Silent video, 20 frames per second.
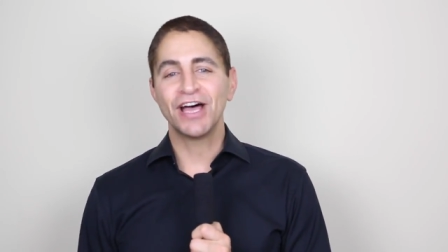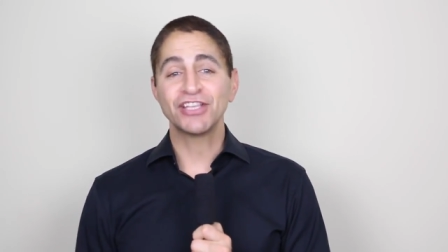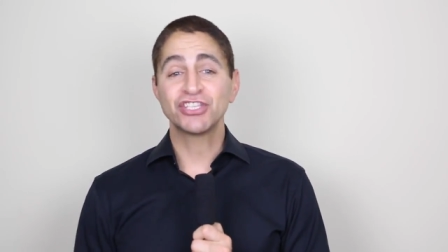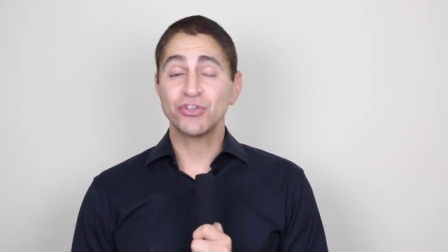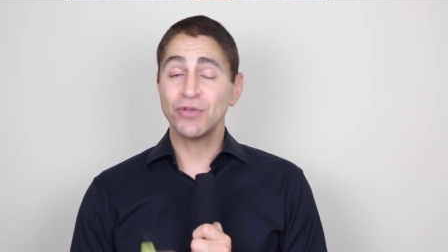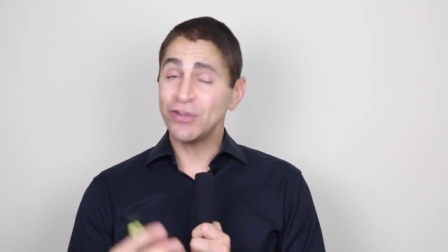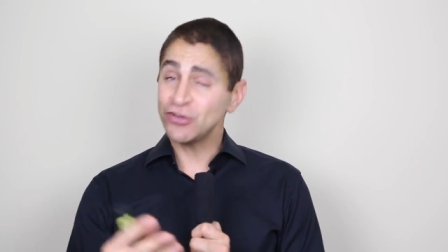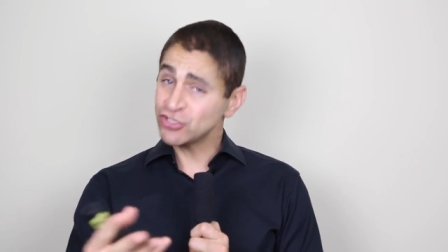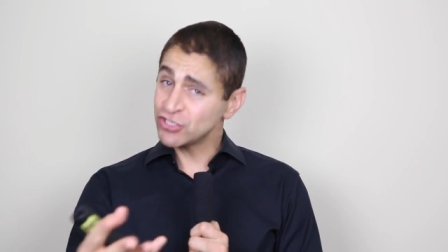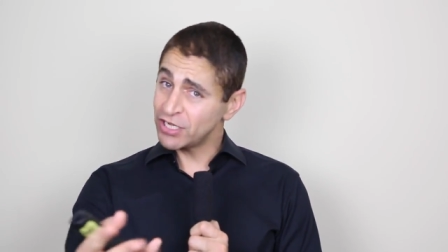
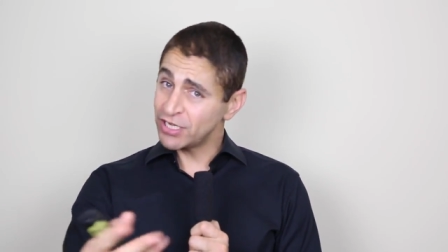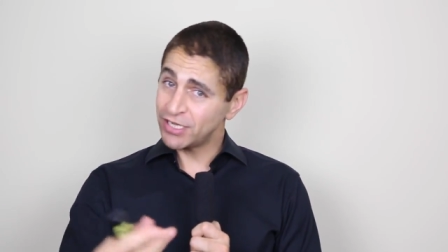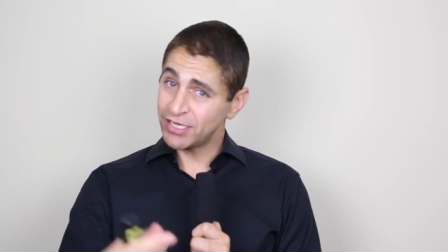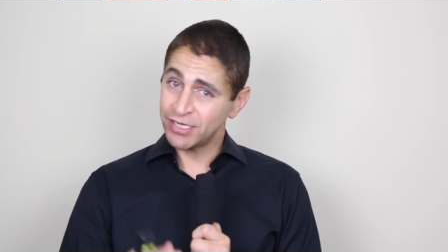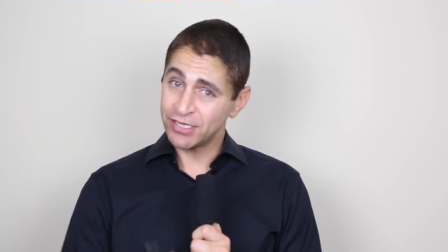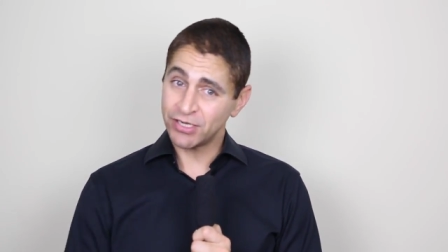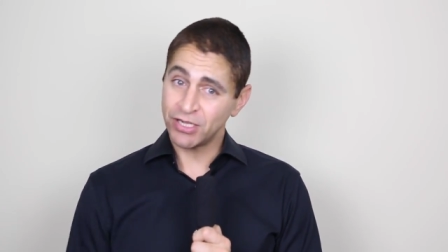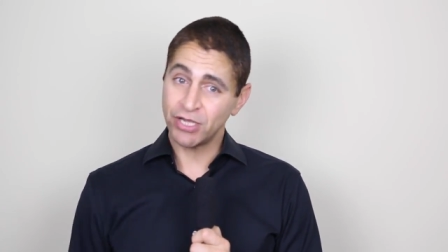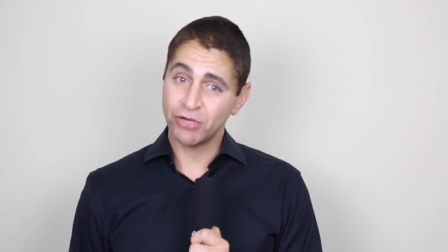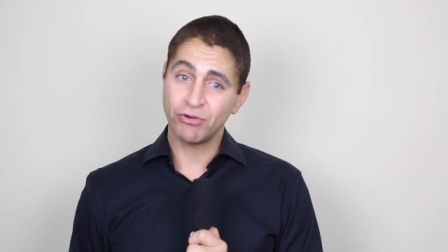So here's
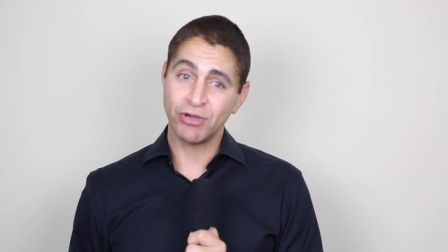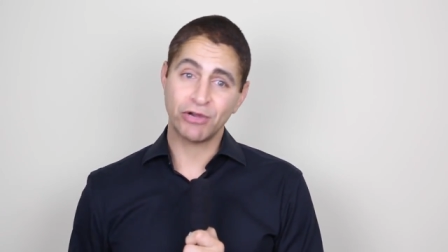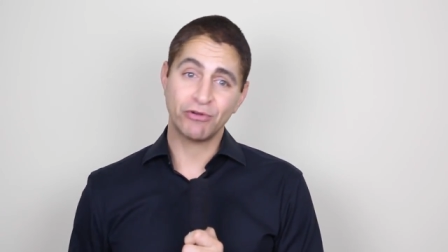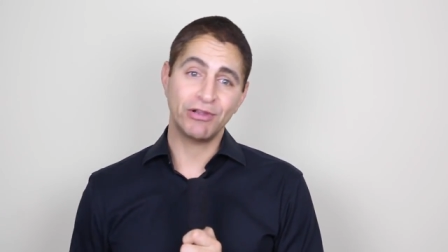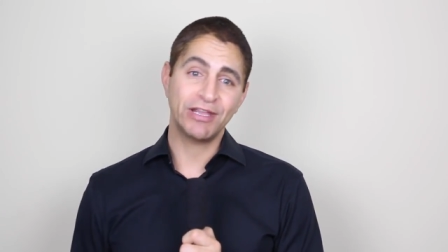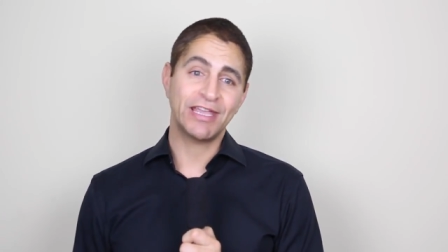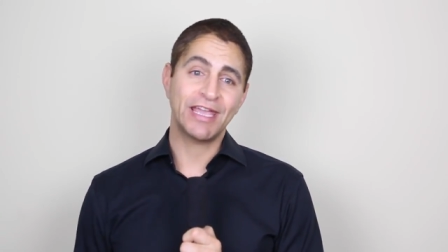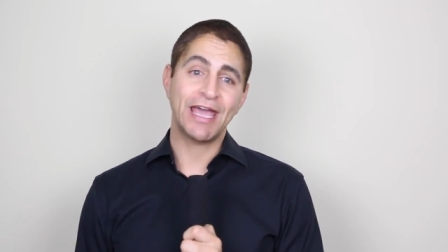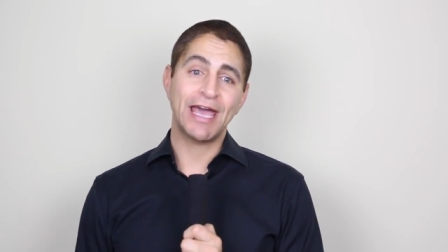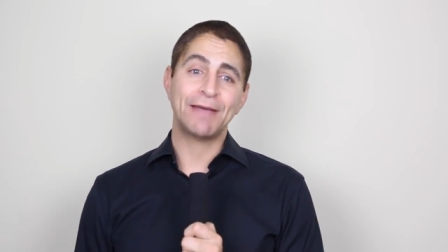a quick
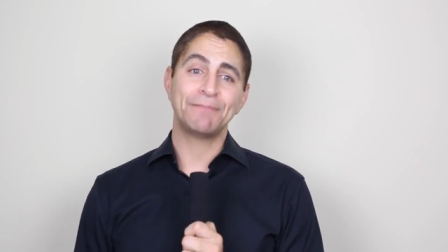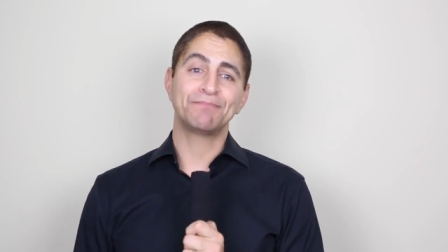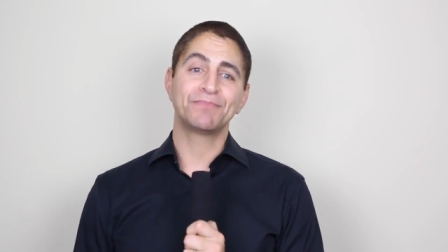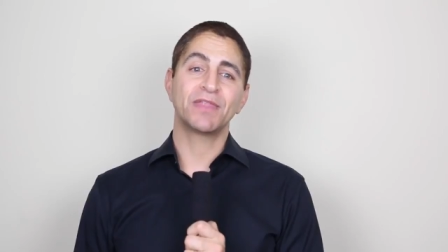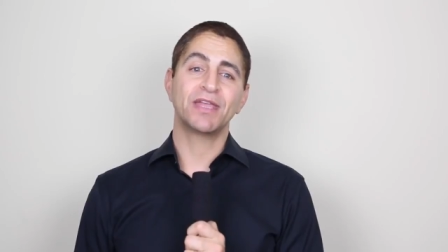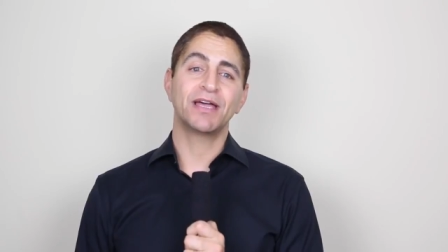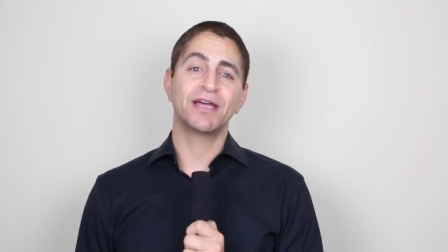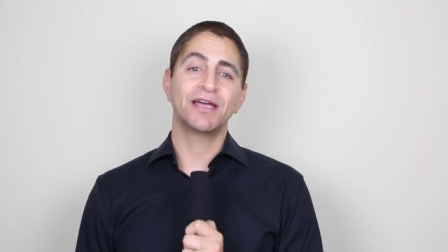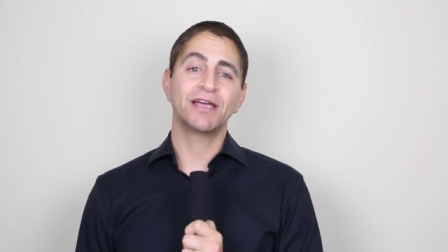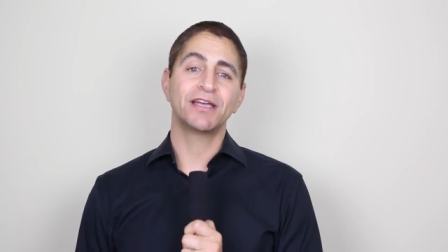
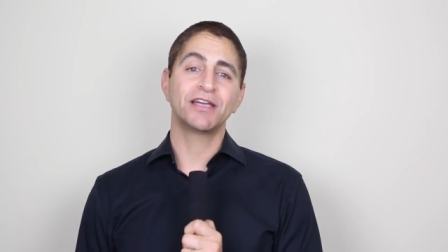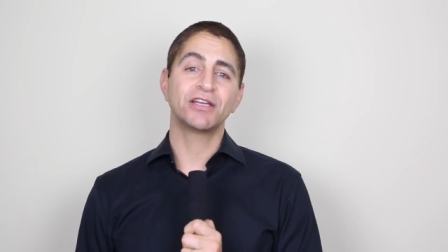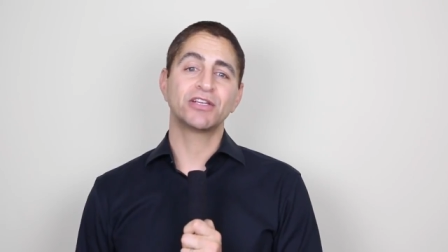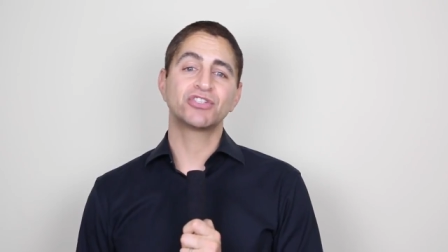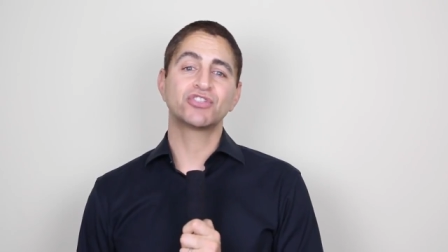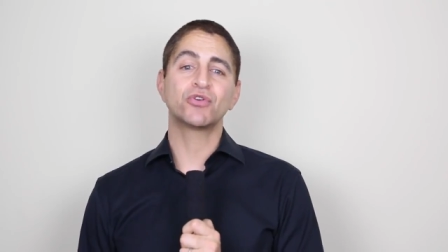recap.